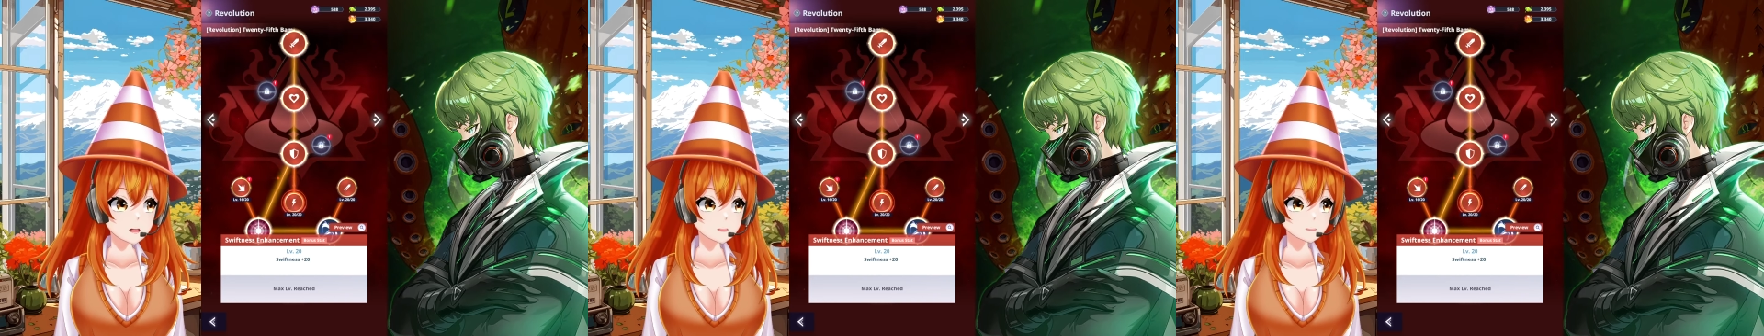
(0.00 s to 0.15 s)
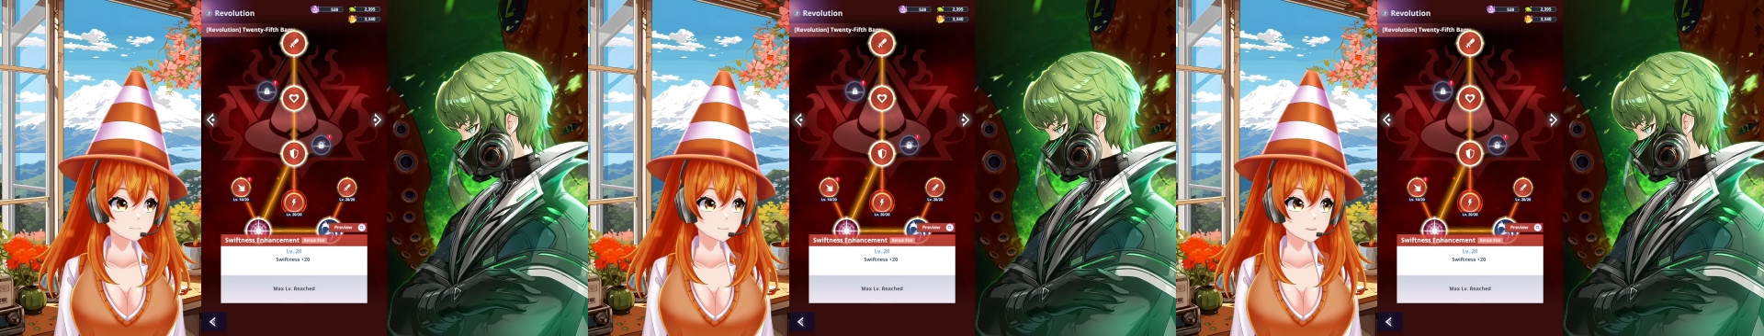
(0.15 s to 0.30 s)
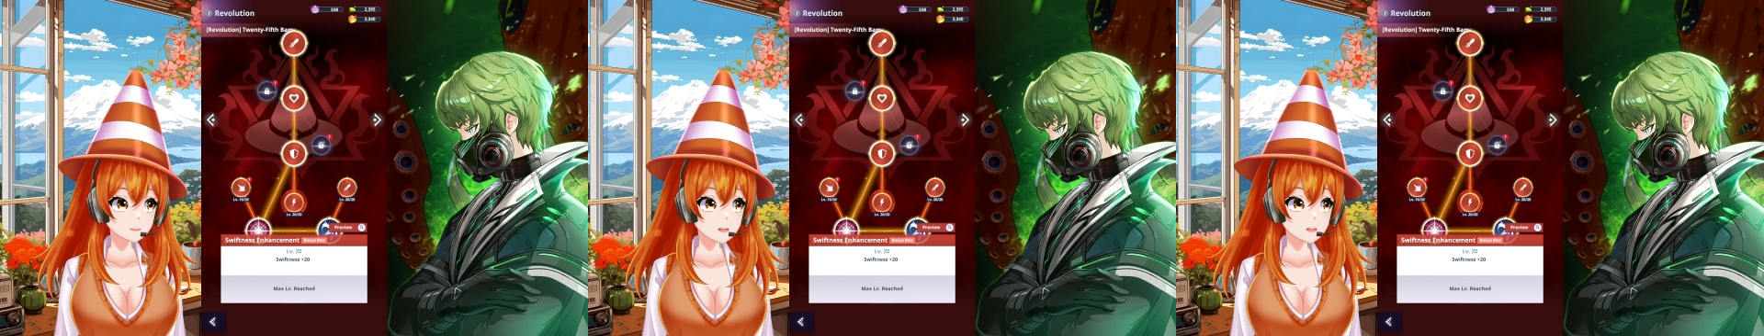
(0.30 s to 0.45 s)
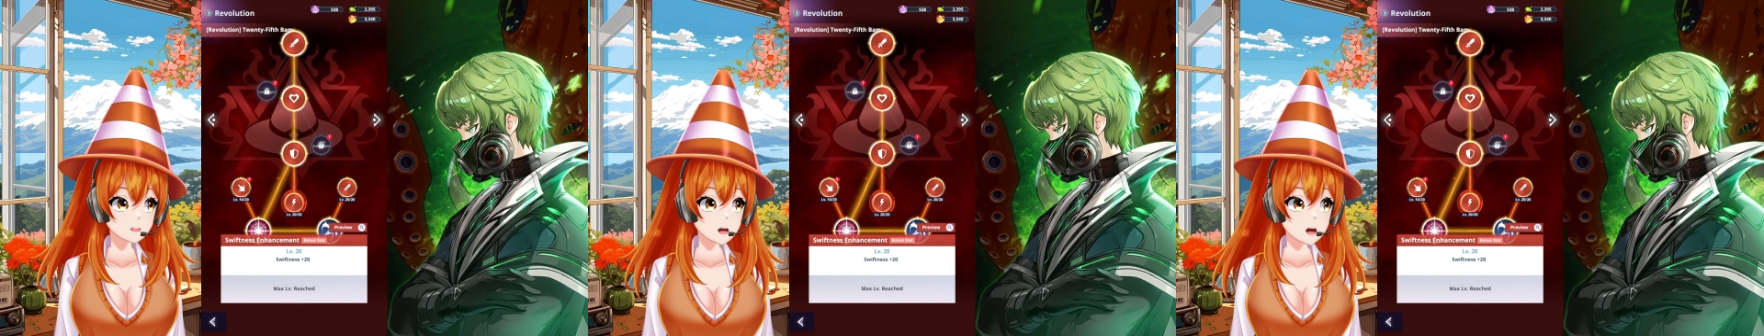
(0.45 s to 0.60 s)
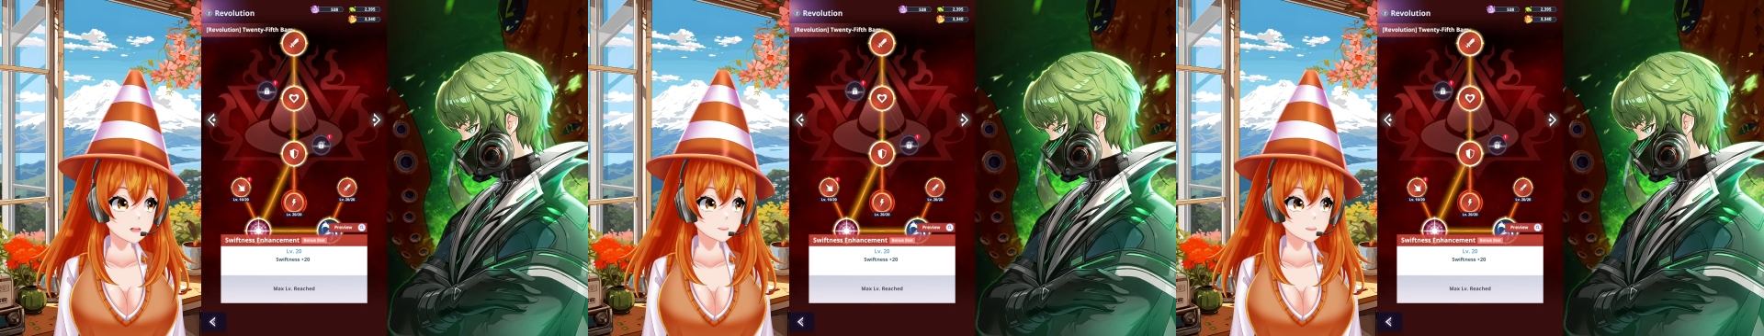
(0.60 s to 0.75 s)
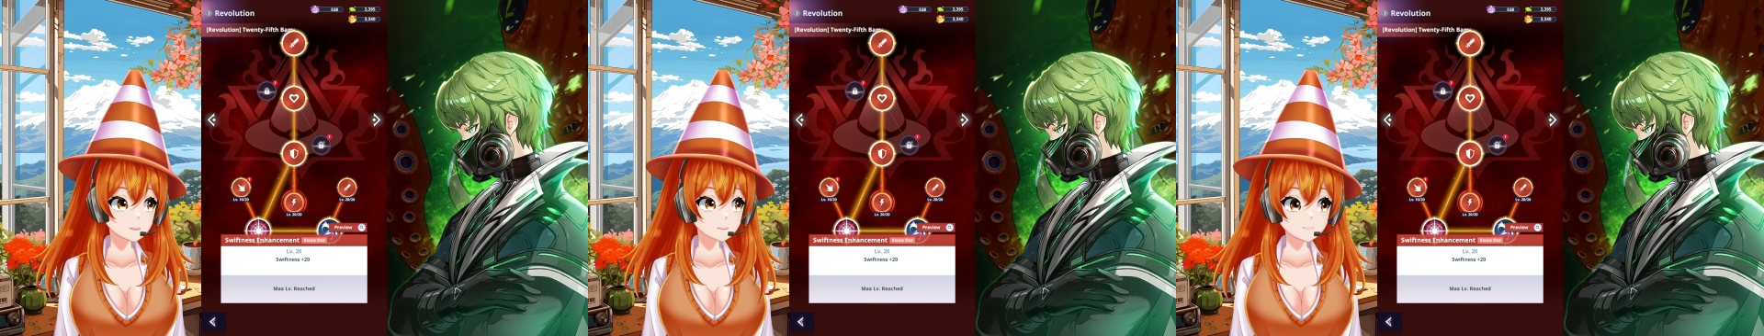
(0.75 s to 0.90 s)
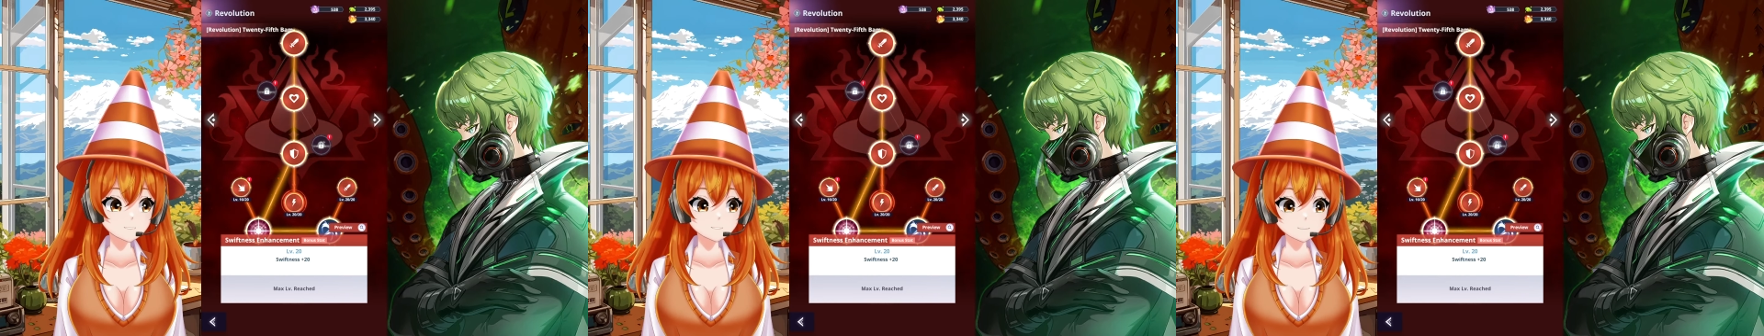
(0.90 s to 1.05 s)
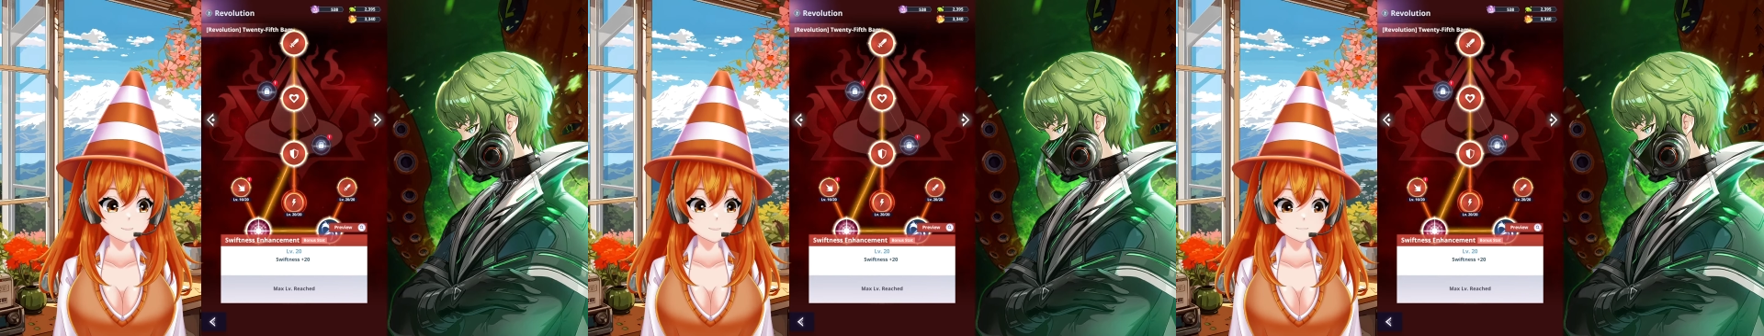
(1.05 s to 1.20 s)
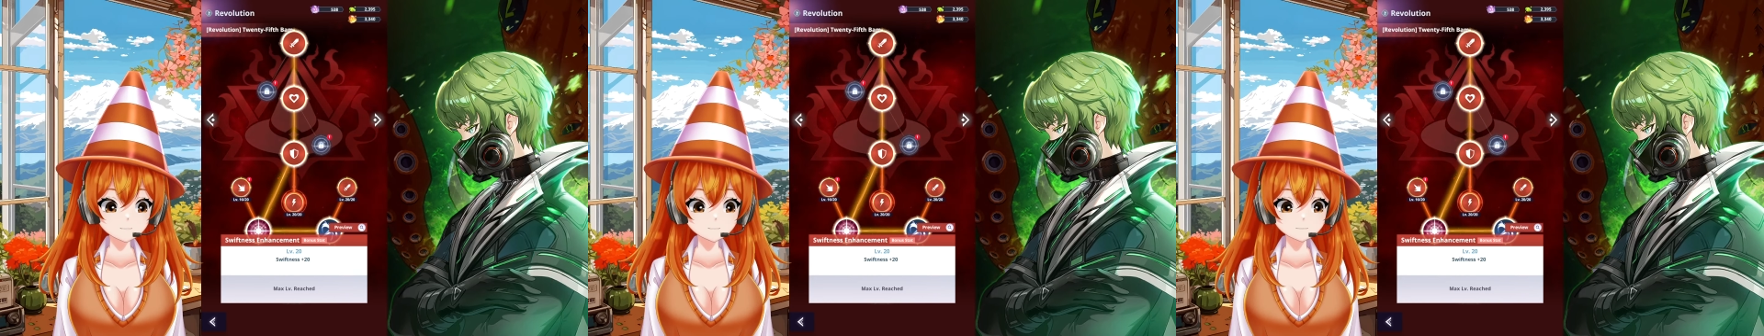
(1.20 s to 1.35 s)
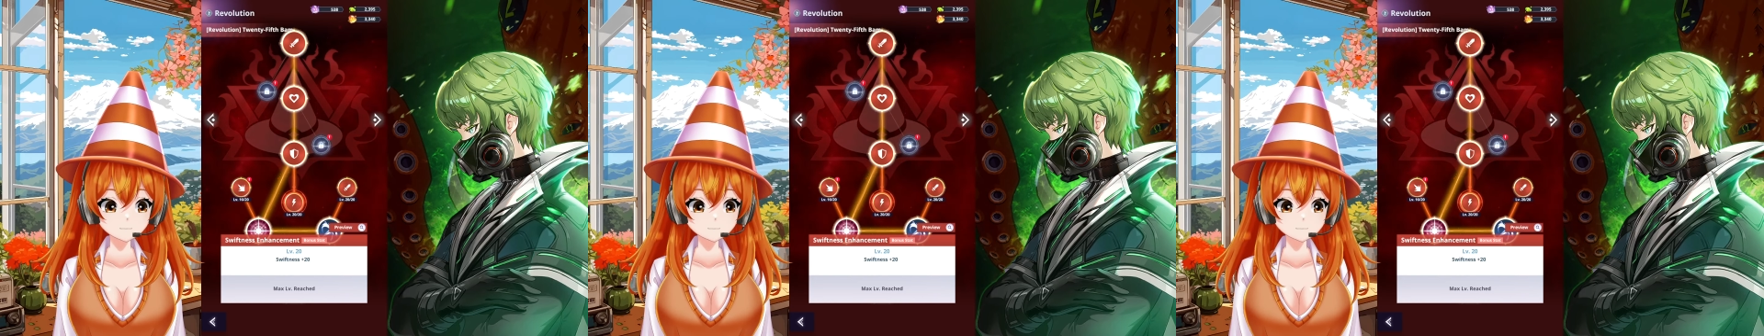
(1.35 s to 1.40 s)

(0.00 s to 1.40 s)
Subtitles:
without too many problems,